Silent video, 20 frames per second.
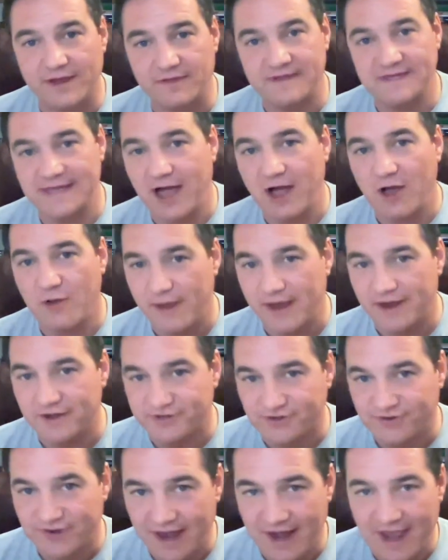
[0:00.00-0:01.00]
The Taliban
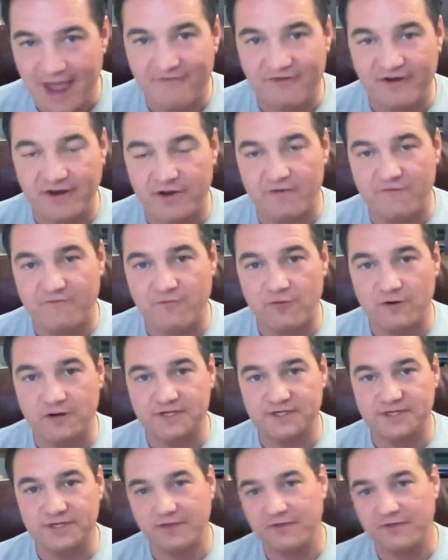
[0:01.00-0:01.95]
do not have an air force